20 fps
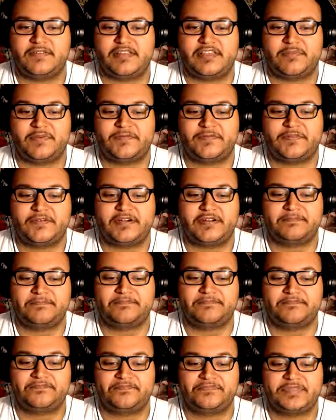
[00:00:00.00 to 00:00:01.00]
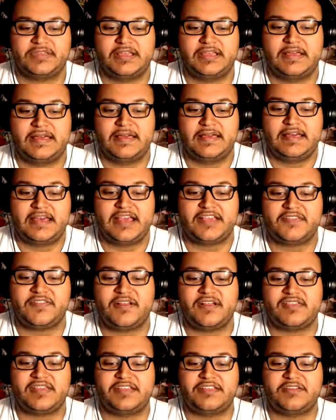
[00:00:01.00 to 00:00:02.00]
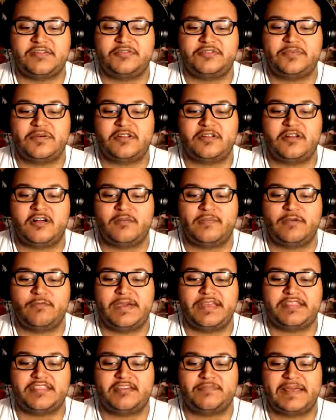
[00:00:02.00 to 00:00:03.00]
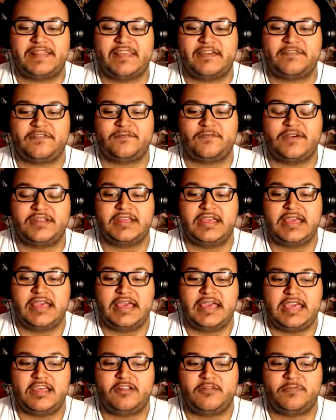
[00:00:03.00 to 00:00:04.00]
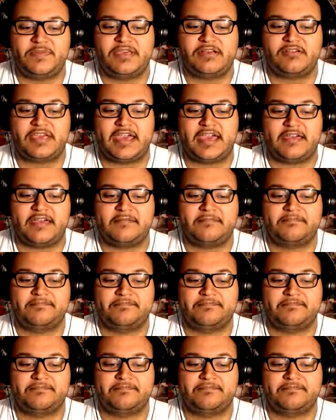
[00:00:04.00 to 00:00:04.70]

before. As long as I don't put all my weight on my left foot, it'll be okay.